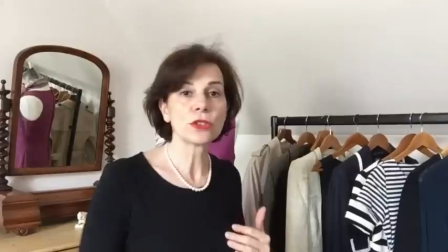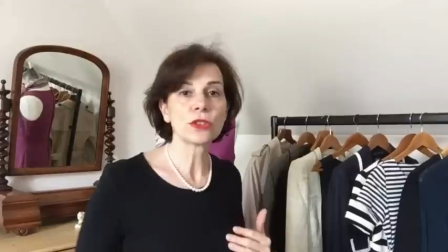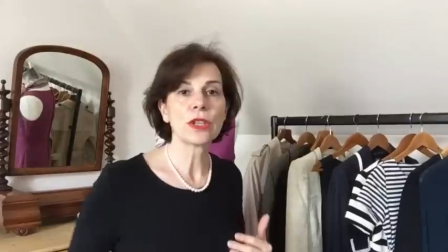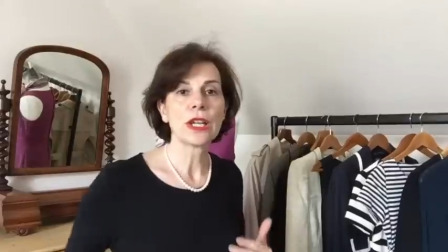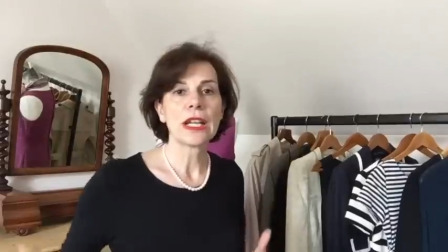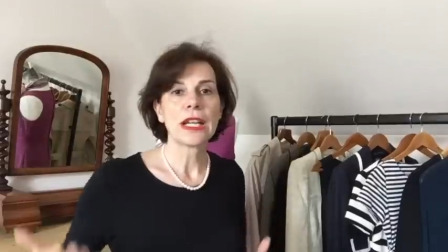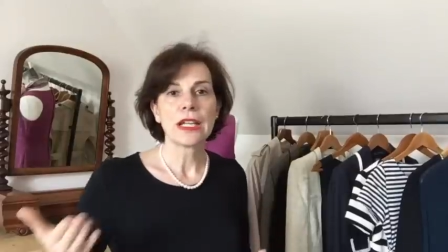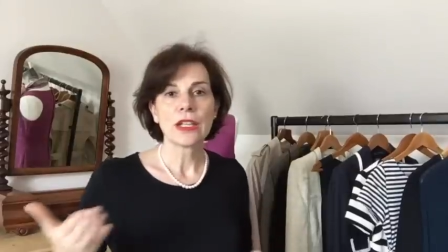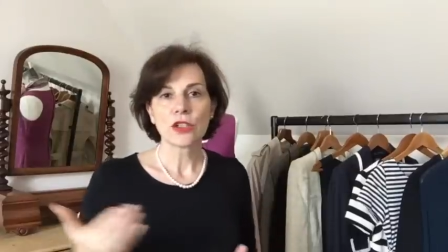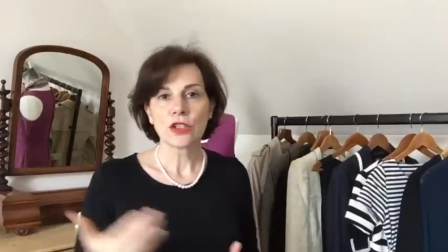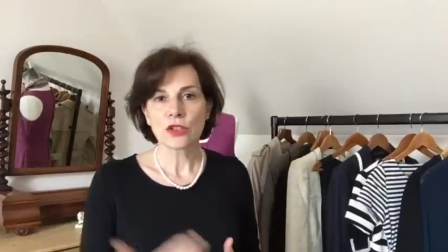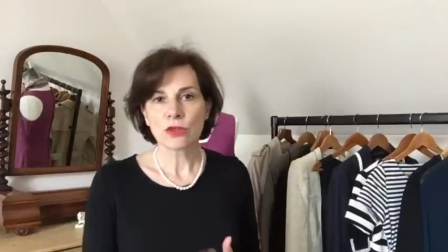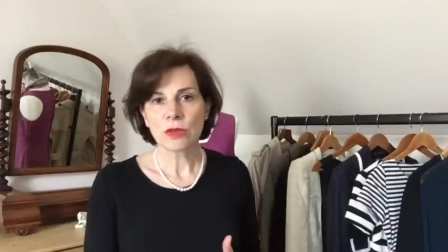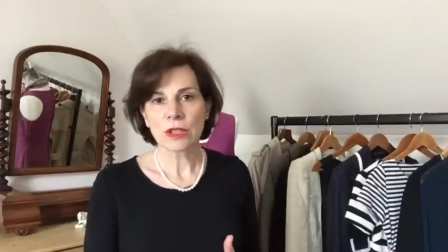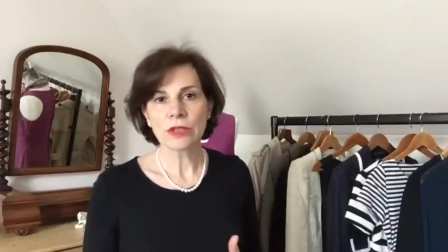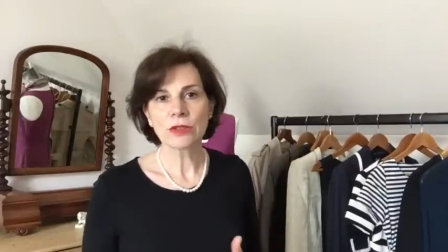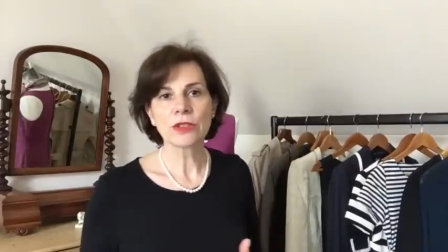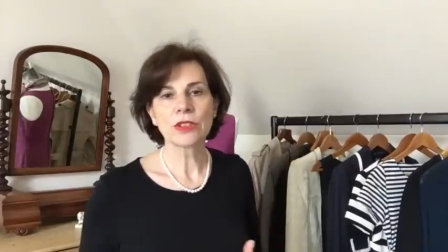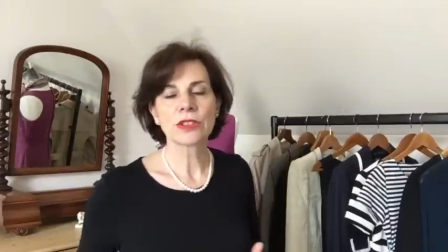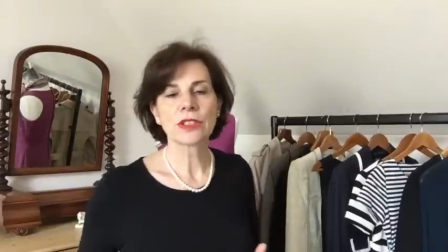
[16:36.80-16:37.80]
you know,
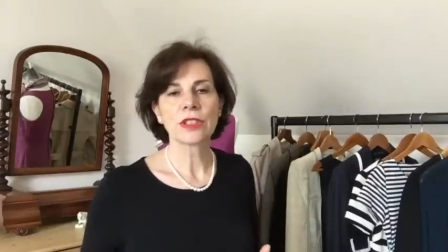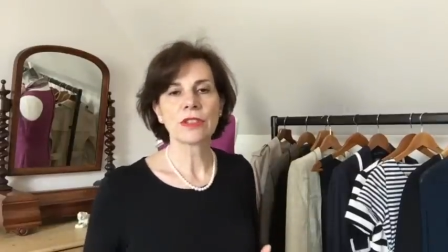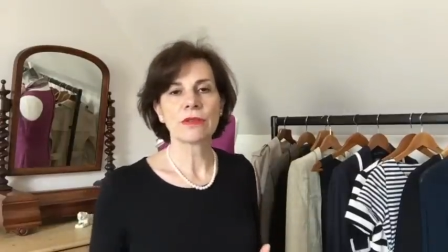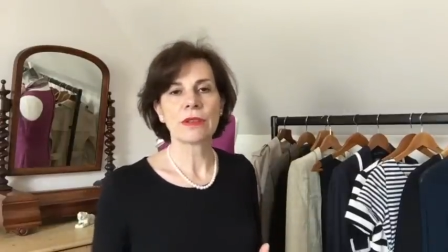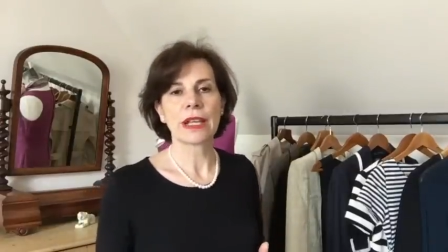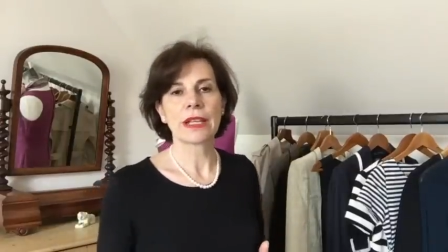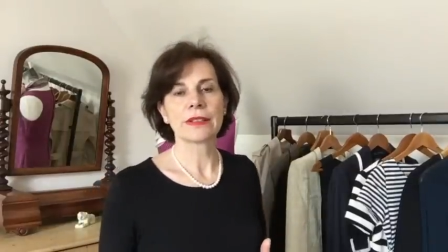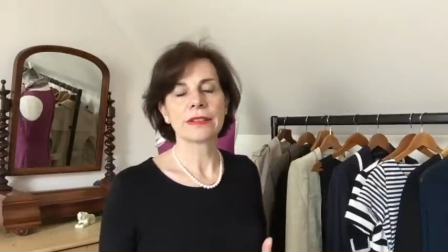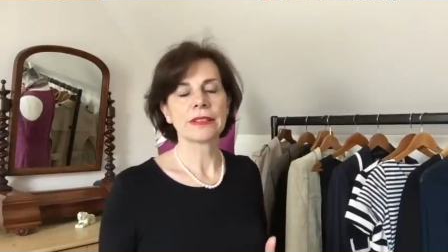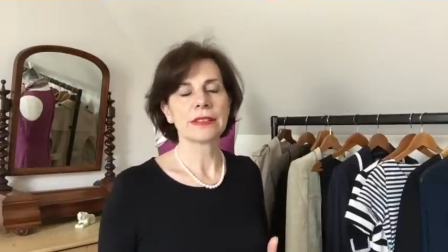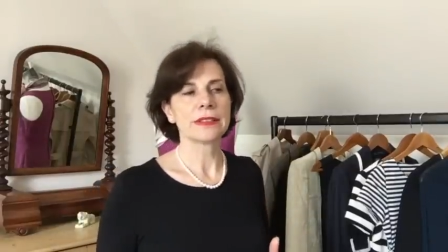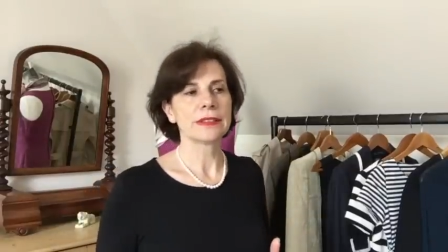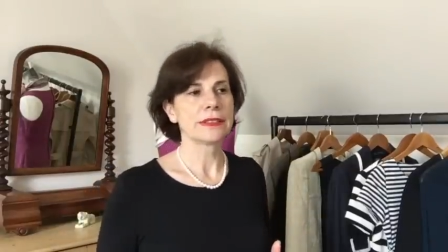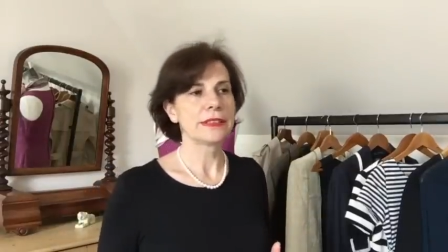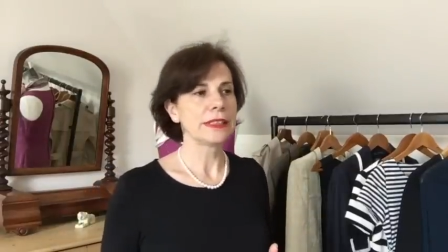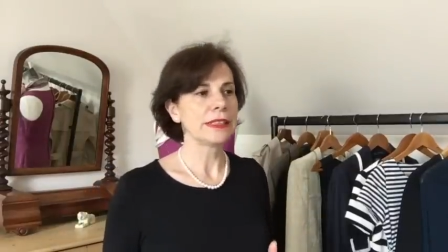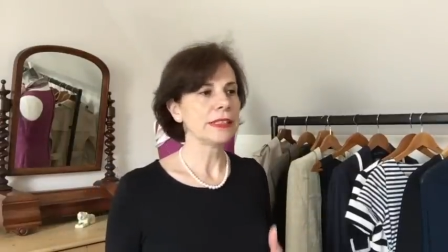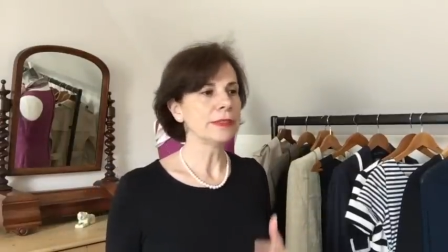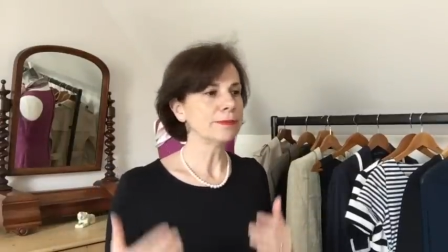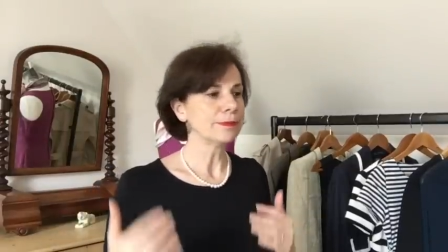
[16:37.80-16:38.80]
try to stay around
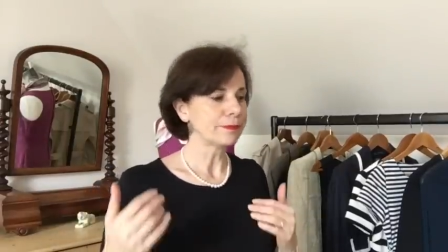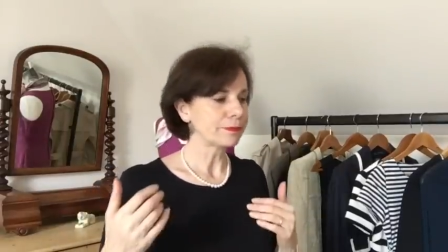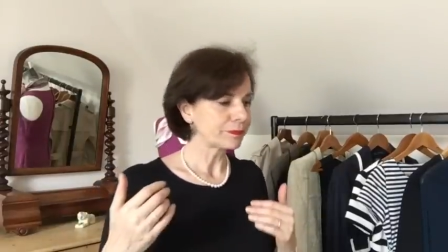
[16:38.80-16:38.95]
the,